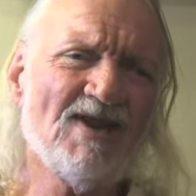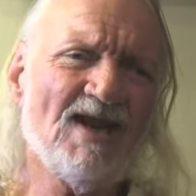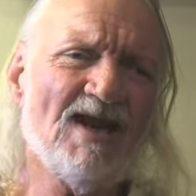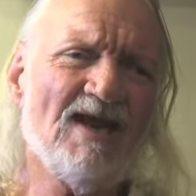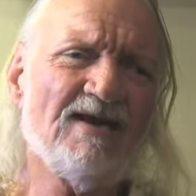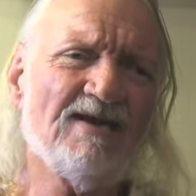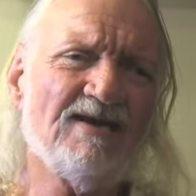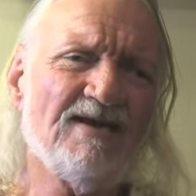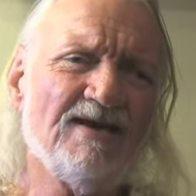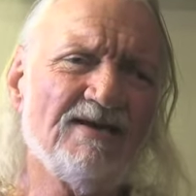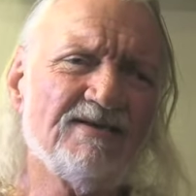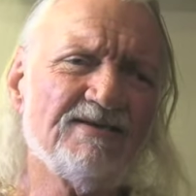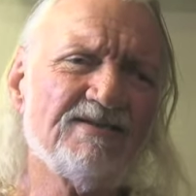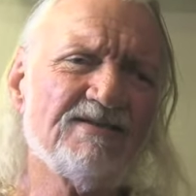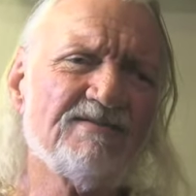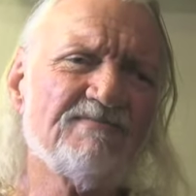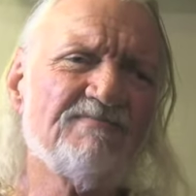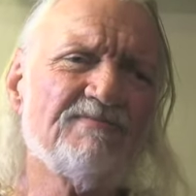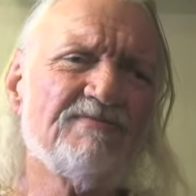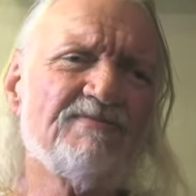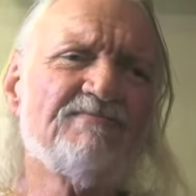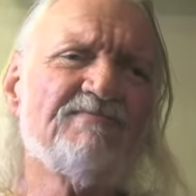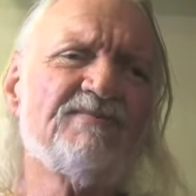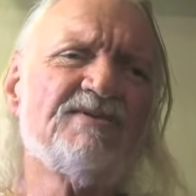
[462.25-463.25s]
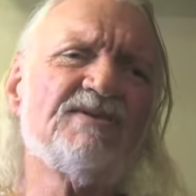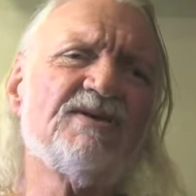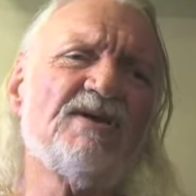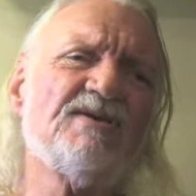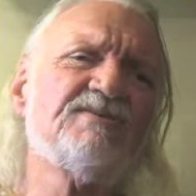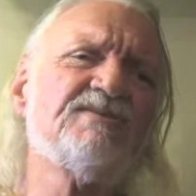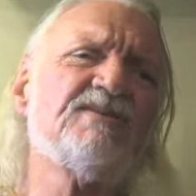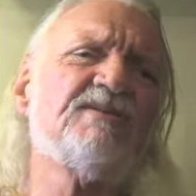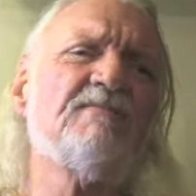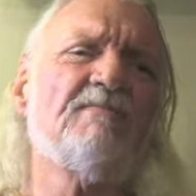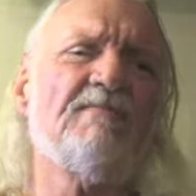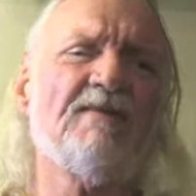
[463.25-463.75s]
And that's
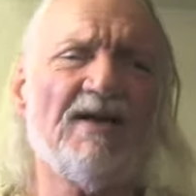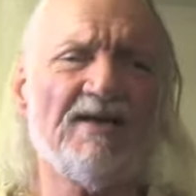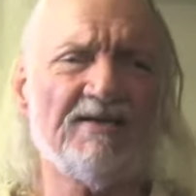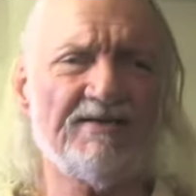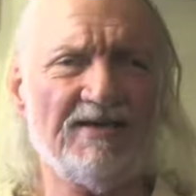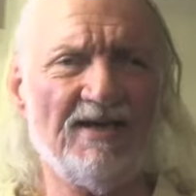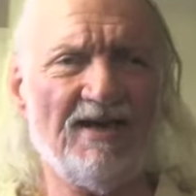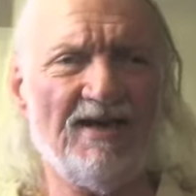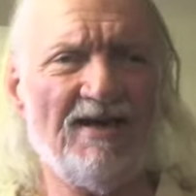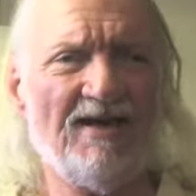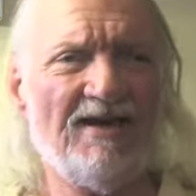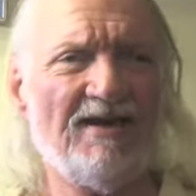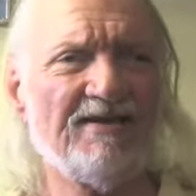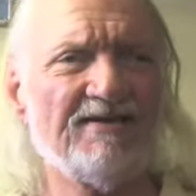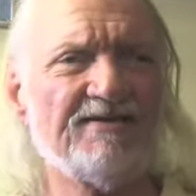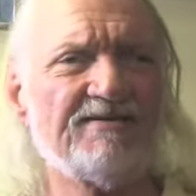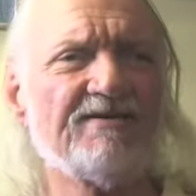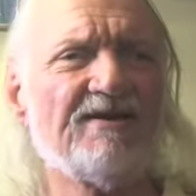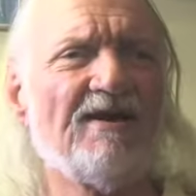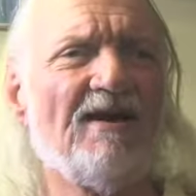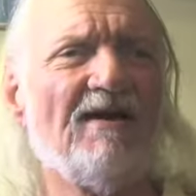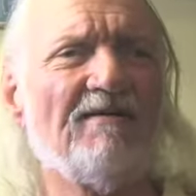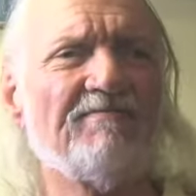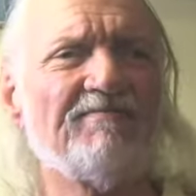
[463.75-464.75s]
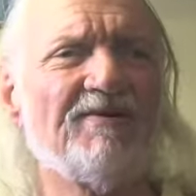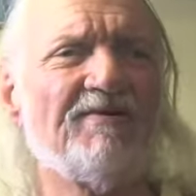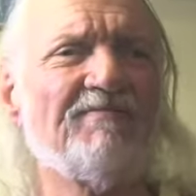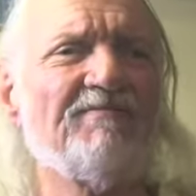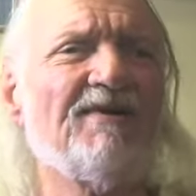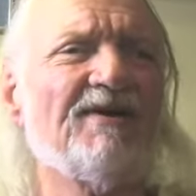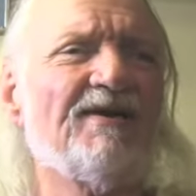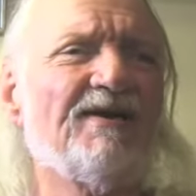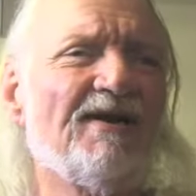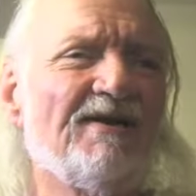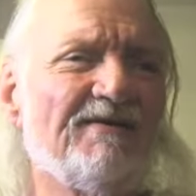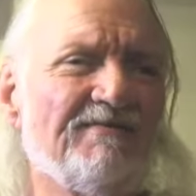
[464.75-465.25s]
just about the highest
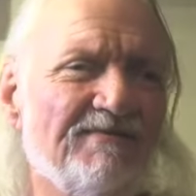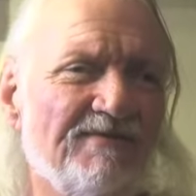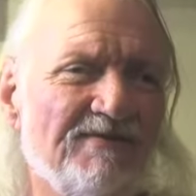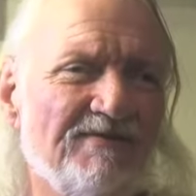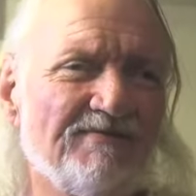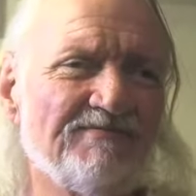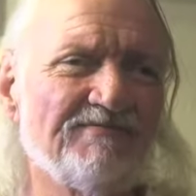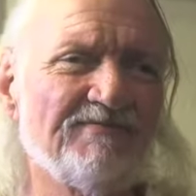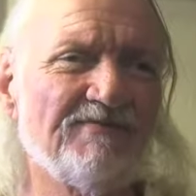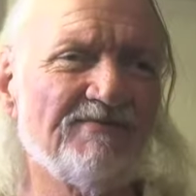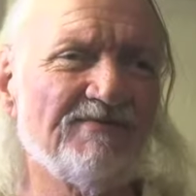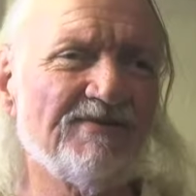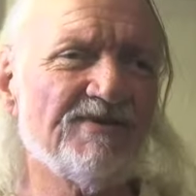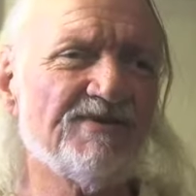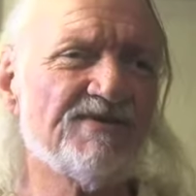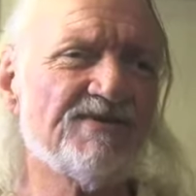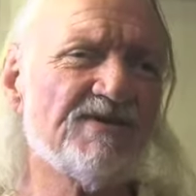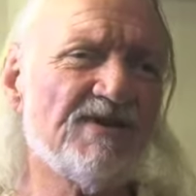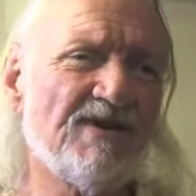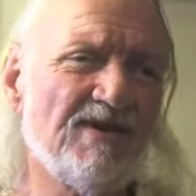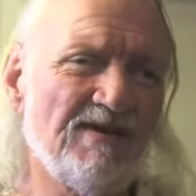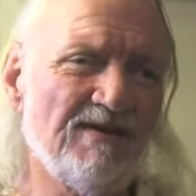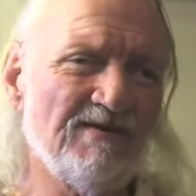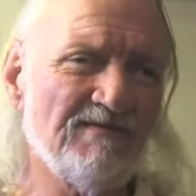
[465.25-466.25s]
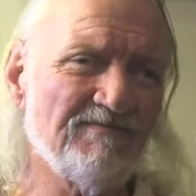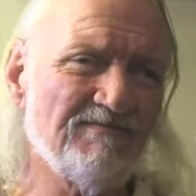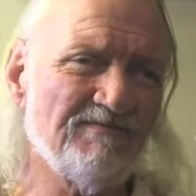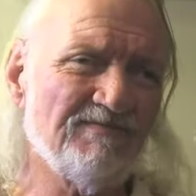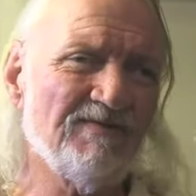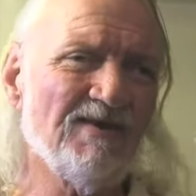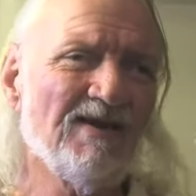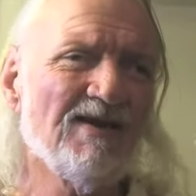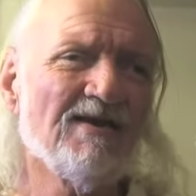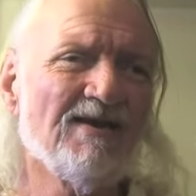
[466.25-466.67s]
compliment I've ever received.